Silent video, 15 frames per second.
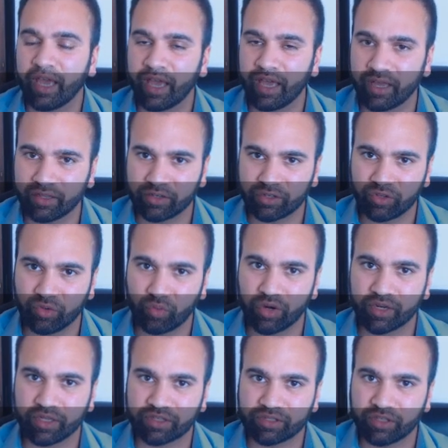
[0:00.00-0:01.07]
and the
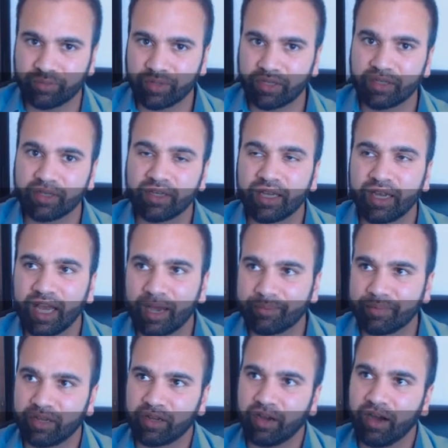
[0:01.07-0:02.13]
work is going to be
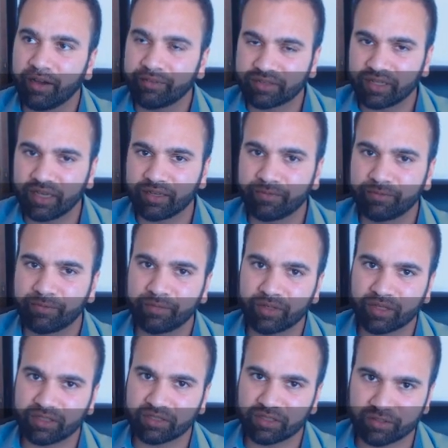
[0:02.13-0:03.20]
happening offsite from
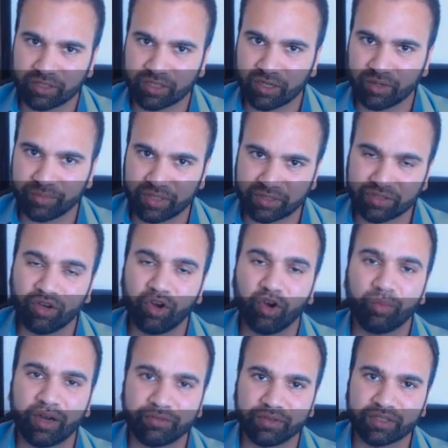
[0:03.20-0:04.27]
the consulting company's
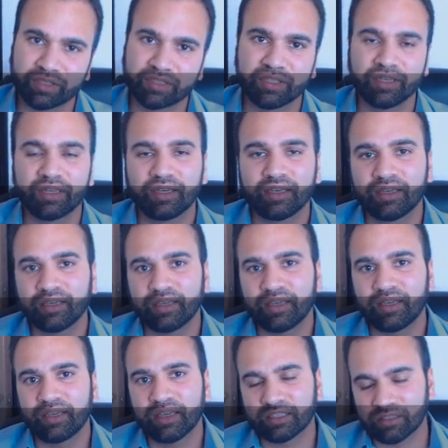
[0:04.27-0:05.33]
home office,
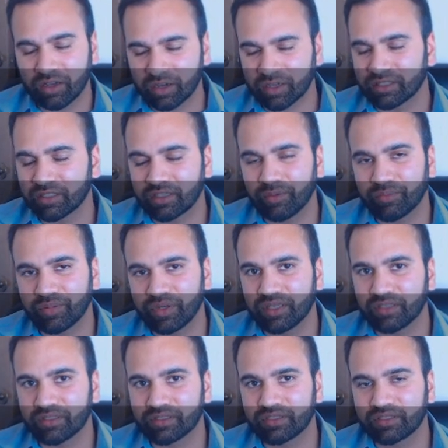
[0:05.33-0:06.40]
as long as the
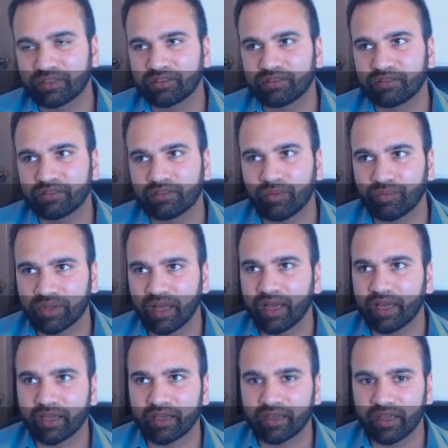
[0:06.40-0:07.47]
company is
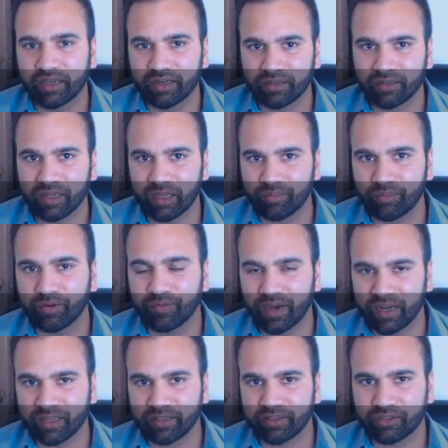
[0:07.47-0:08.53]
complying and, and
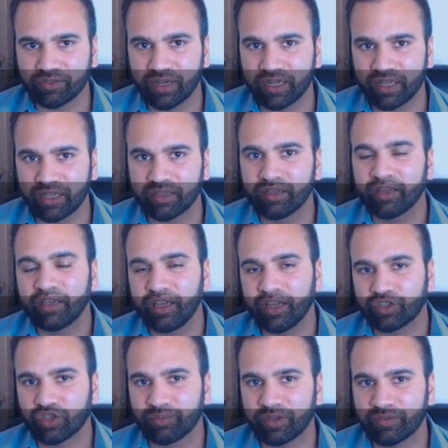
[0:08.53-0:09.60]
providing the training,
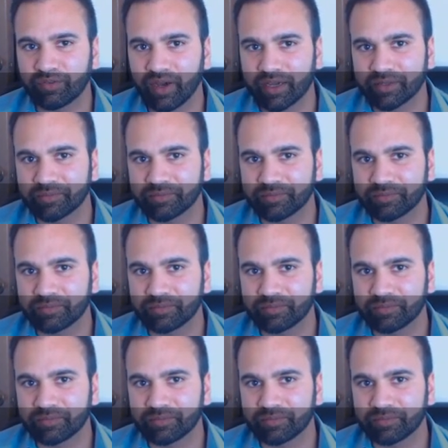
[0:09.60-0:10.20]
it should be fine.